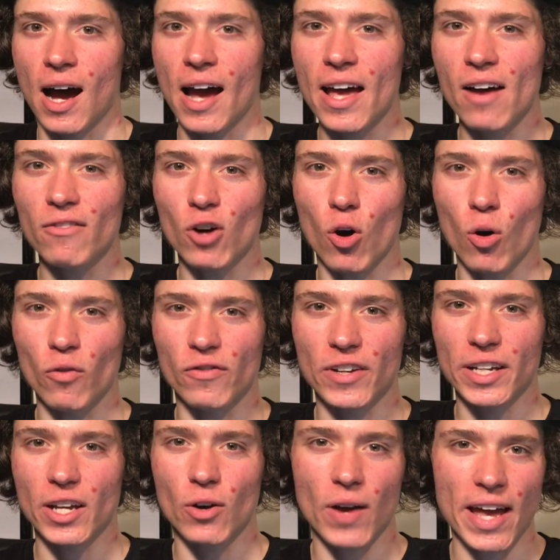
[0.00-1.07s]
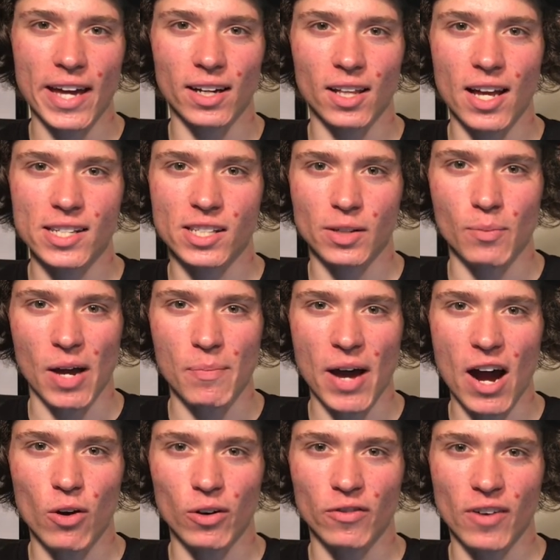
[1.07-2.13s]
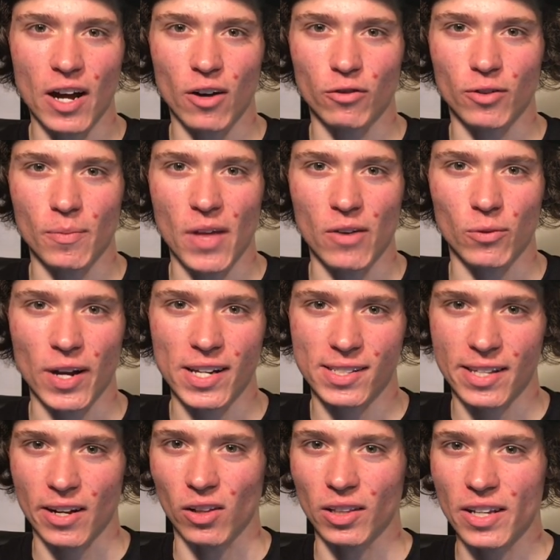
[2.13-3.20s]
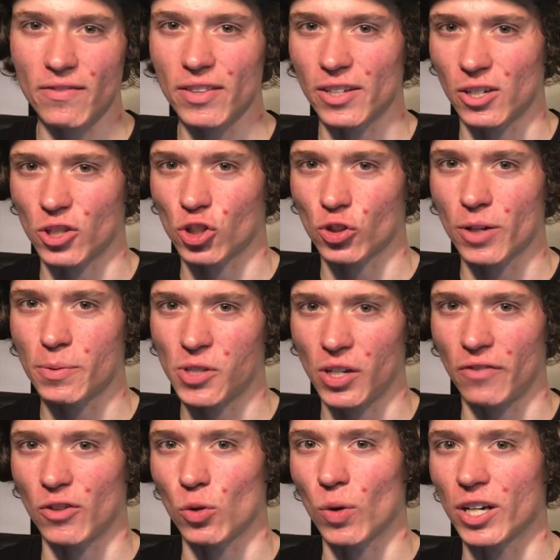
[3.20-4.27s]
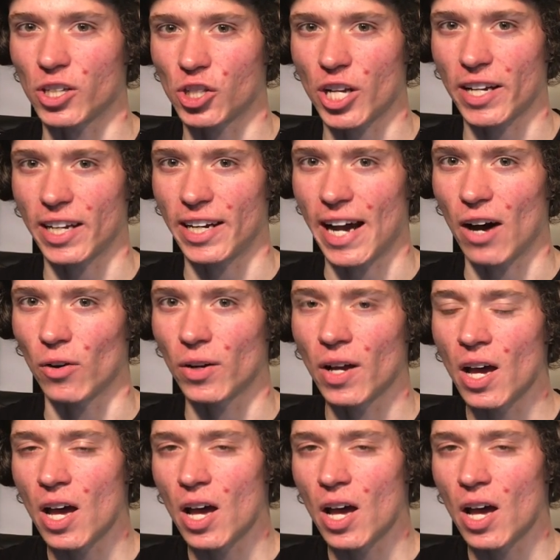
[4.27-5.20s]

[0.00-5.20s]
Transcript: I have a whole video analyzing my power file from that race that I'll leave in the description if you want to check it out.